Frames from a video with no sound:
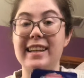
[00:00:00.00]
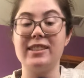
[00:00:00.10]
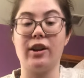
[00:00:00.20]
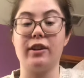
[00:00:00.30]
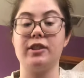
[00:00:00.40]
at
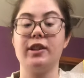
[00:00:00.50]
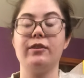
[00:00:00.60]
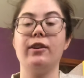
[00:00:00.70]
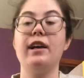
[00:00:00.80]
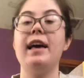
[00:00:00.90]
Dollar
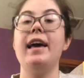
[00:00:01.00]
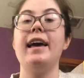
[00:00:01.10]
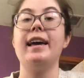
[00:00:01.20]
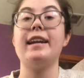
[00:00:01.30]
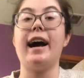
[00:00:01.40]
General,
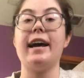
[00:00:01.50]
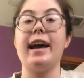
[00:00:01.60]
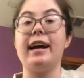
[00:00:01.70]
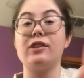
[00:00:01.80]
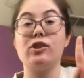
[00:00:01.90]
and I
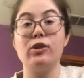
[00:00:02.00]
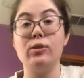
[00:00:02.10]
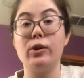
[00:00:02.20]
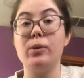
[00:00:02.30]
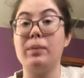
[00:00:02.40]
had two
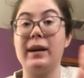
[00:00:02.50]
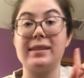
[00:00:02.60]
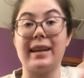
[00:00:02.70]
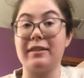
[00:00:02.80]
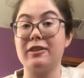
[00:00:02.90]

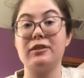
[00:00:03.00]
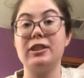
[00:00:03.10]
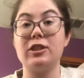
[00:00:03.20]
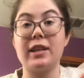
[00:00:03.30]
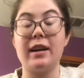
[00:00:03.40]
coupons I literally
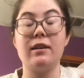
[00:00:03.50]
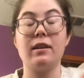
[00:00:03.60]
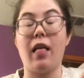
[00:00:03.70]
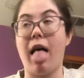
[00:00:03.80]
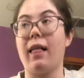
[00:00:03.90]
just
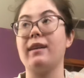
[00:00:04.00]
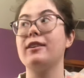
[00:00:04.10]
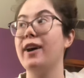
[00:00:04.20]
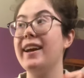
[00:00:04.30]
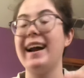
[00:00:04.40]

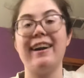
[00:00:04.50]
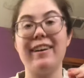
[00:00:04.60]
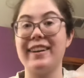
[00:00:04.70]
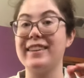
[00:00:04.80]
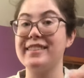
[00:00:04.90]
cut out
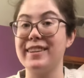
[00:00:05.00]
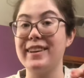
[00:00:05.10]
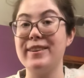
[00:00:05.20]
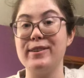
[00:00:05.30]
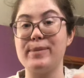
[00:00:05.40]
of the
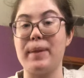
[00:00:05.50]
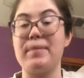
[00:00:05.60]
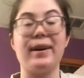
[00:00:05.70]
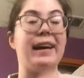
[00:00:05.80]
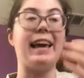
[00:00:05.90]
Sunday
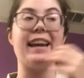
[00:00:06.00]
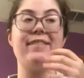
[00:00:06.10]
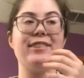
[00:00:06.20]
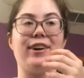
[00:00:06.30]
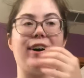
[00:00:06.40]
newspaper. I can't
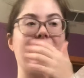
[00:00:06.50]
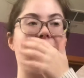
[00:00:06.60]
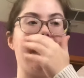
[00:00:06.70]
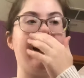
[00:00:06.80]
even talk.